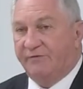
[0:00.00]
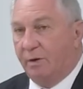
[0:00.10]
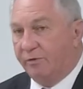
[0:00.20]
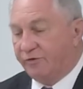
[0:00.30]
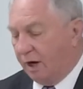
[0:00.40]
and I'm
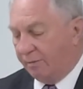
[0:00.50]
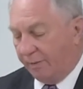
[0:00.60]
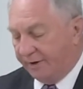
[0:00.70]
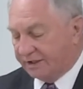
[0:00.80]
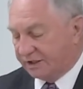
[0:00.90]
going to try
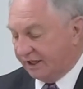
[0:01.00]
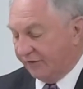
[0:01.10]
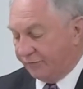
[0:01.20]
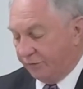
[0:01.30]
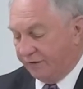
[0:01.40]
my best to
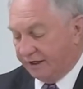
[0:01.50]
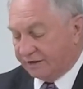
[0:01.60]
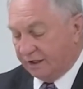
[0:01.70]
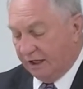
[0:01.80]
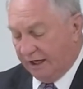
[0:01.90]
get through
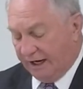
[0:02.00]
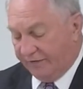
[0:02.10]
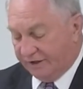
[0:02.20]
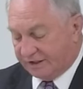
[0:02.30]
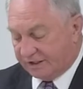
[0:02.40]
this
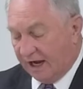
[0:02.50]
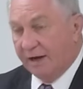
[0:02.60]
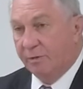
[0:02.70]
in this time.